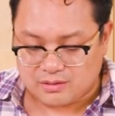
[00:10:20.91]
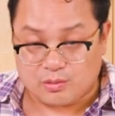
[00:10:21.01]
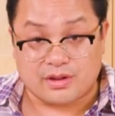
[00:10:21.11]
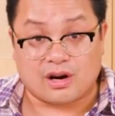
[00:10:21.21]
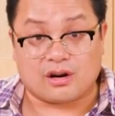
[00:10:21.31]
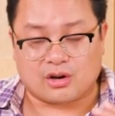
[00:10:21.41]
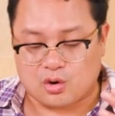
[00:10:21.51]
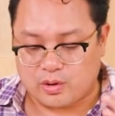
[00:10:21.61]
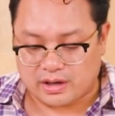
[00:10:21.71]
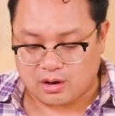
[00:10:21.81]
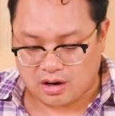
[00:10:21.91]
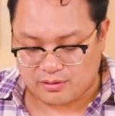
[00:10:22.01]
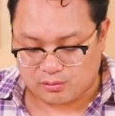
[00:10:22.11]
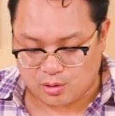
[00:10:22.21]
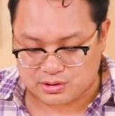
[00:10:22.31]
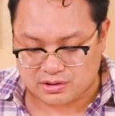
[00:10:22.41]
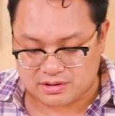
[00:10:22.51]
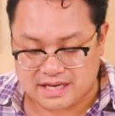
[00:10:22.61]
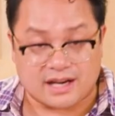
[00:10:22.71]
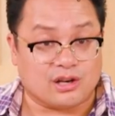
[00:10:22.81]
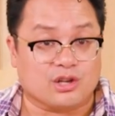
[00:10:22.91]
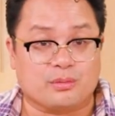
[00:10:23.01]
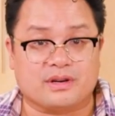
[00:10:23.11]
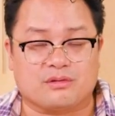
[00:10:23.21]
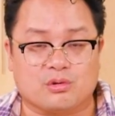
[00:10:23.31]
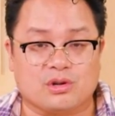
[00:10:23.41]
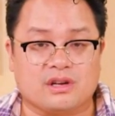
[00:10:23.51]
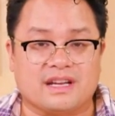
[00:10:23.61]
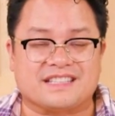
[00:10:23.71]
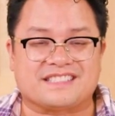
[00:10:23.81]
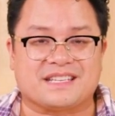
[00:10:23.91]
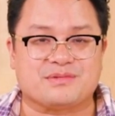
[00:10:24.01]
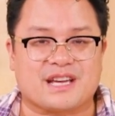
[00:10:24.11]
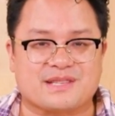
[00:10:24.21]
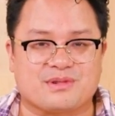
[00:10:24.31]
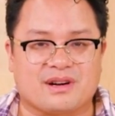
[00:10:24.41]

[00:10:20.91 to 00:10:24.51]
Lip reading: with our quick oven roasters and a little bit of arugula and steamed jasmine